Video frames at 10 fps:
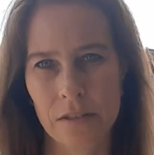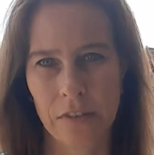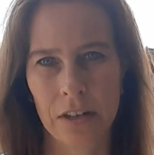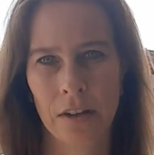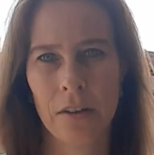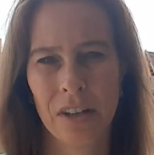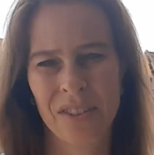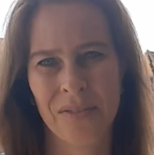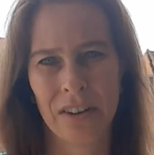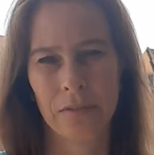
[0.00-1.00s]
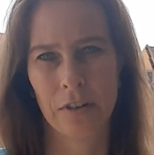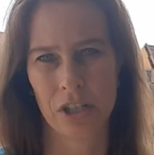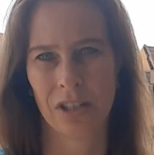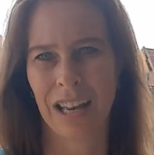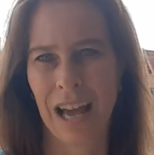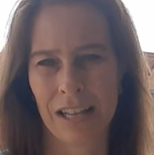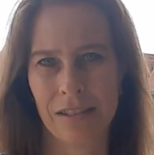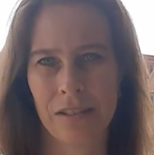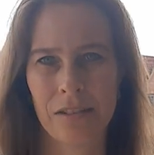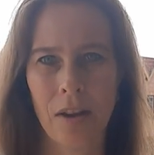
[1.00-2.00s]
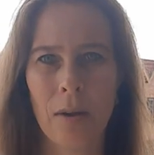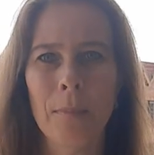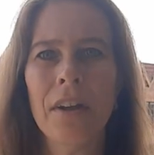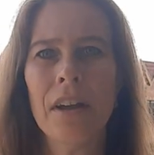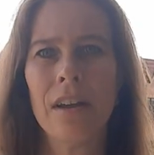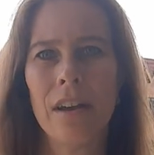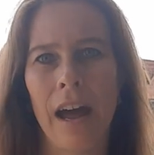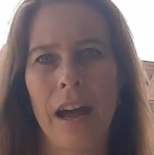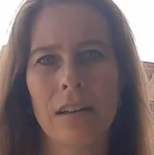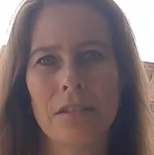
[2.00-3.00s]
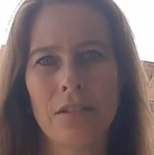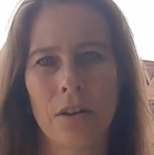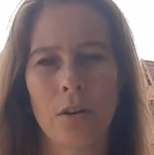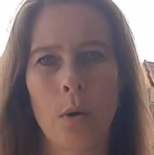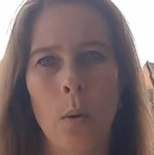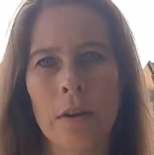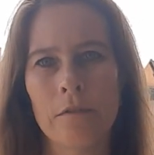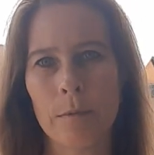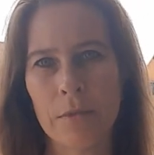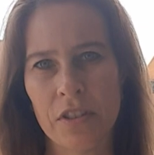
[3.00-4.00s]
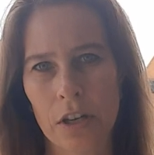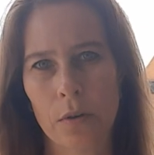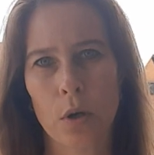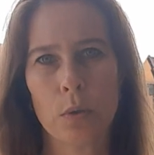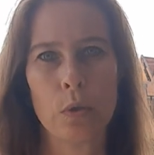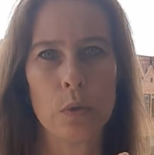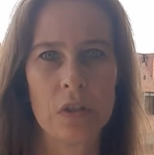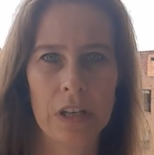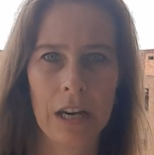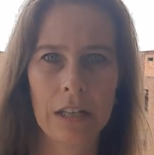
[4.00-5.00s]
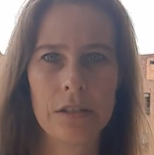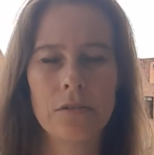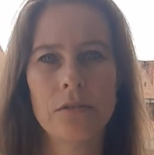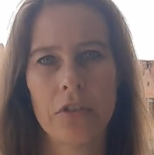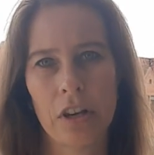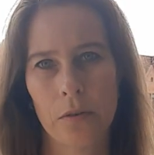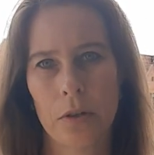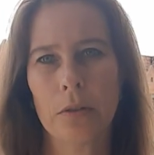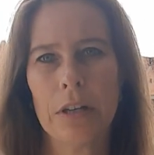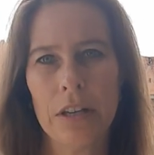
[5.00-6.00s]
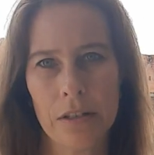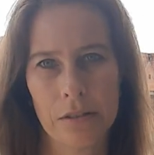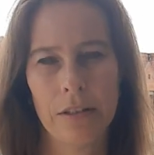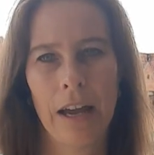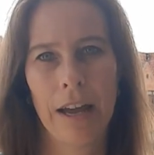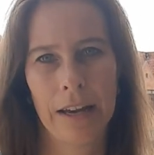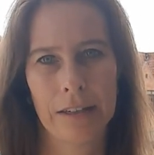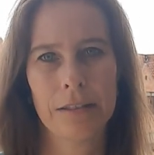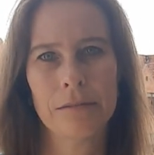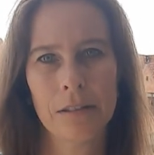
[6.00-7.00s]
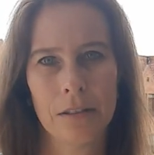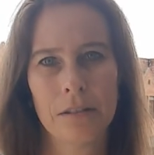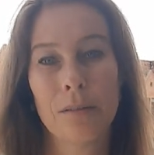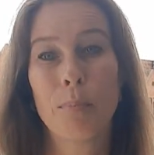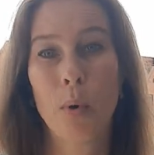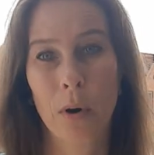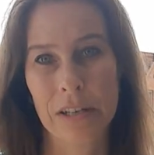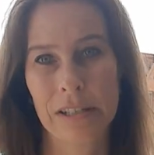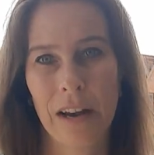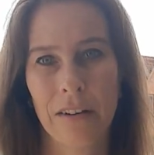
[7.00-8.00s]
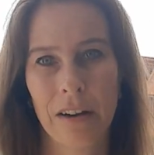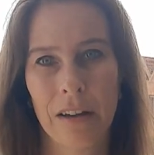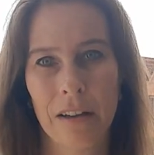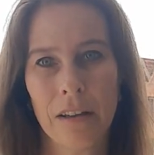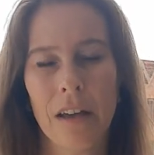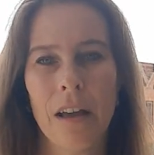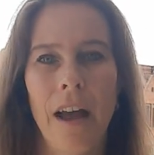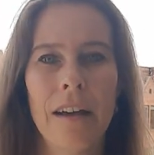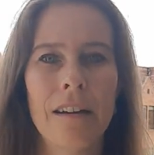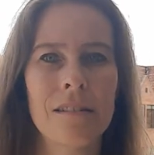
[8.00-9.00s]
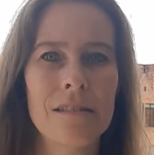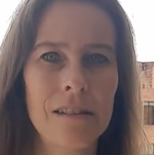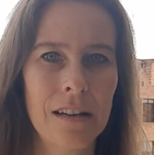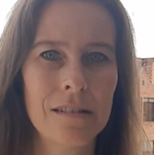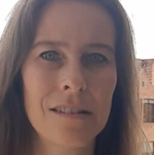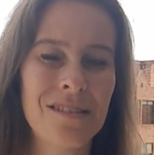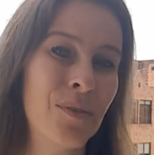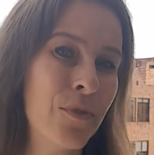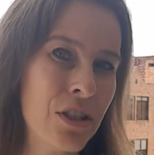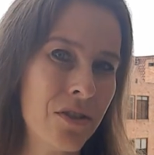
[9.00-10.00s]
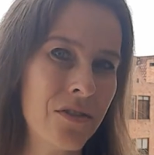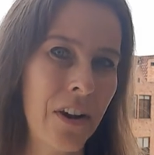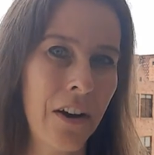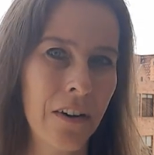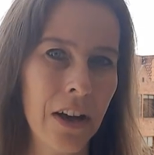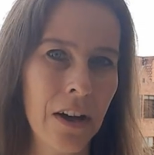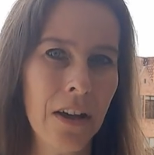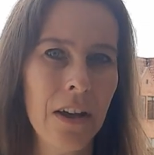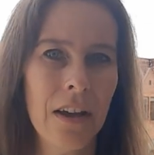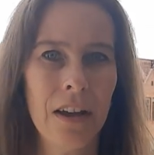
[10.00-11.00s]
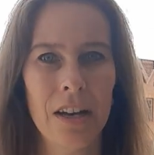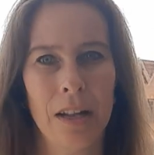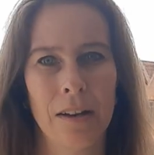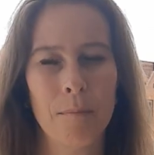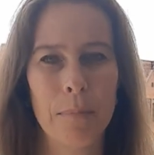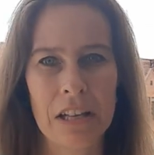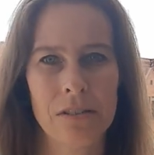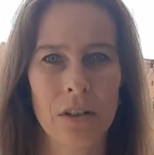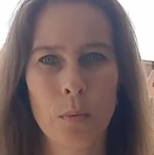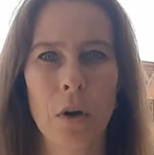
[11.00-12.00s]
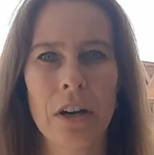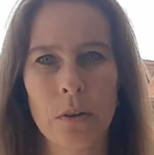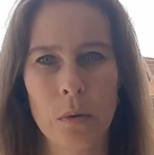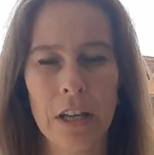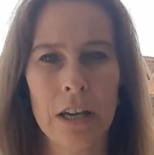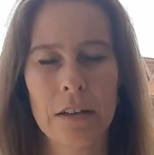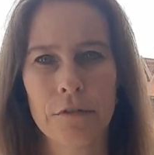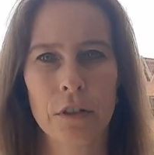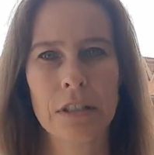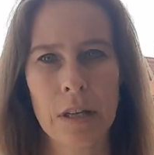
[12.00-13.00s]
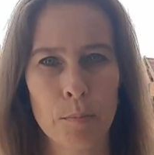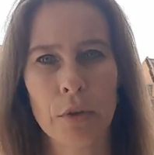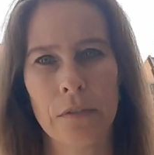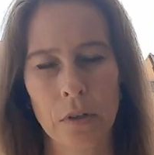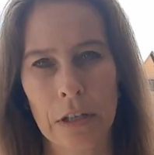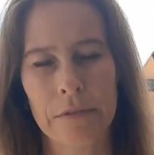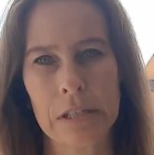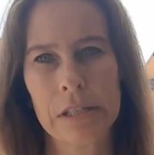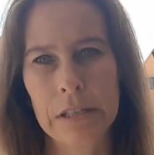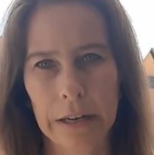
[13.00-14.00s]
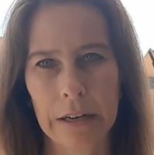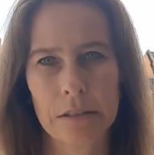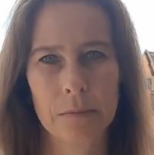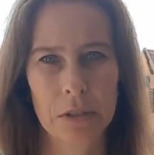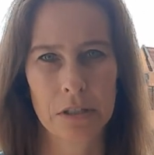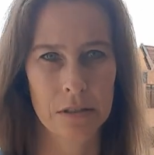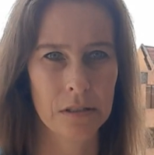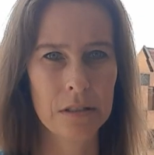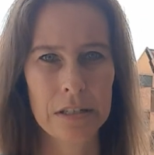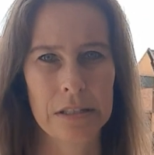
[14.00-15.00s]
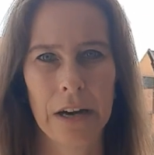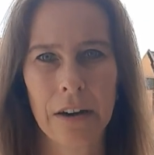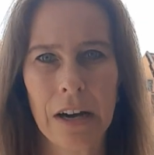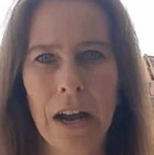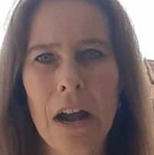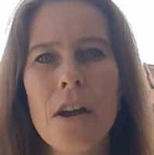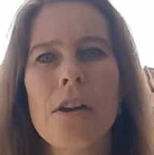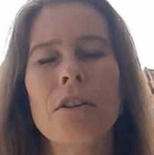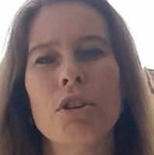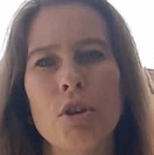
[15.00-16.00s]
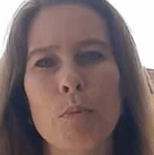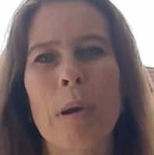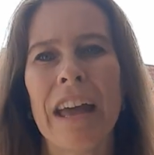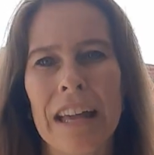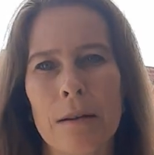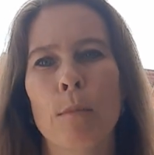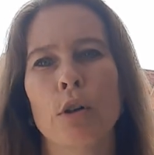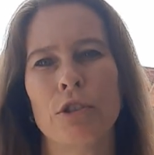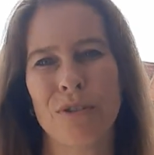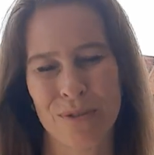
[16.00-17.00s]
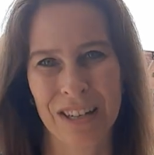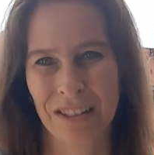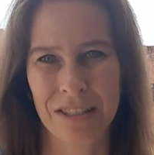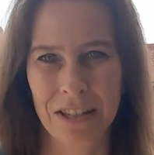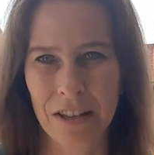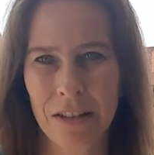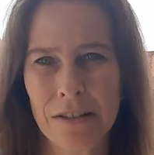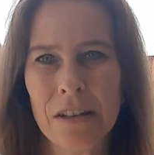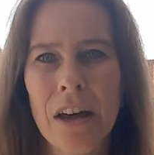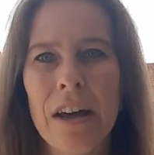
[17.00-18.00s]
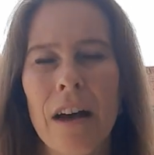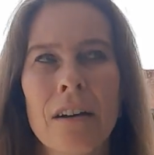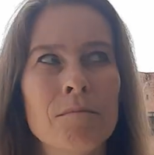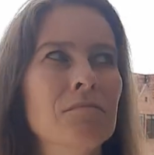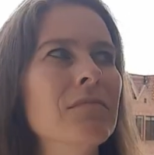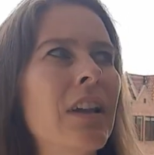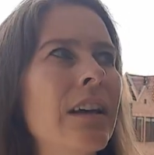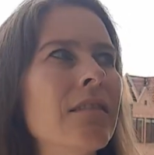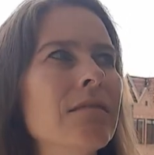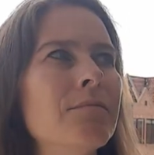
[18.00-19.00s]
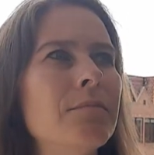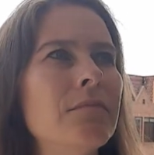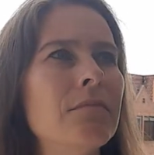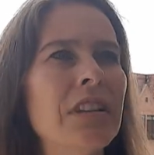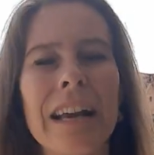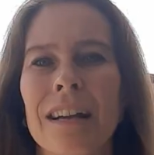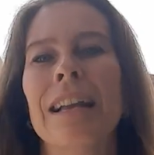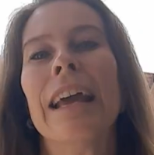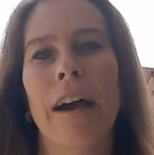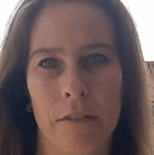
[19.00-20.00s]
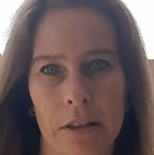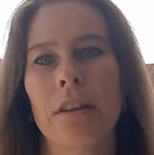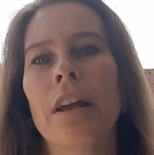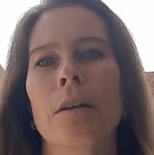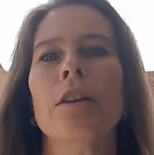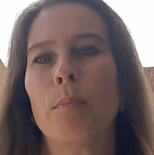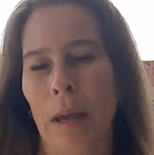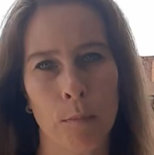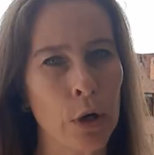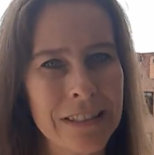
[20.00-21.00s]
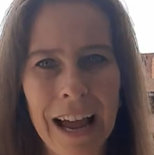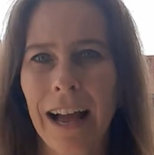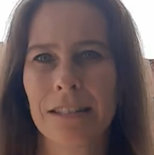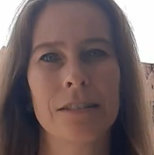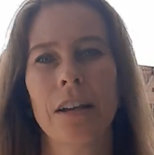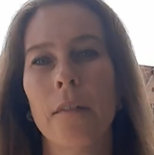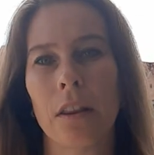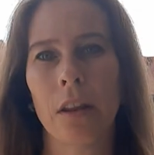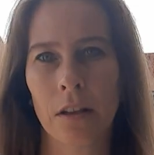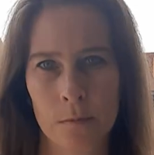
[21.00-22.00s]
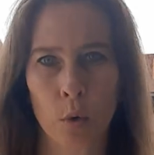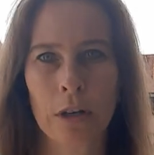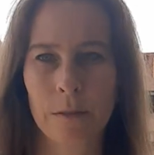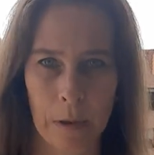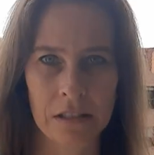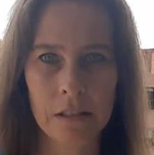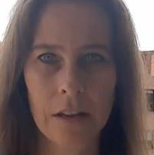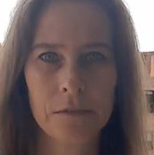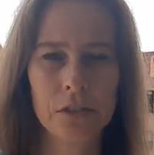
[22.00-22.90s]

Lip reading: It's a very rigid class system that, you know, going from 0 to 6, 0 is like the poorest area and then 6 is the richest area. And then based on where you live, for example, if you live in 6, which is this area, you pay the most utilities, like technically everything, you pay more taxes, everything is more expensive.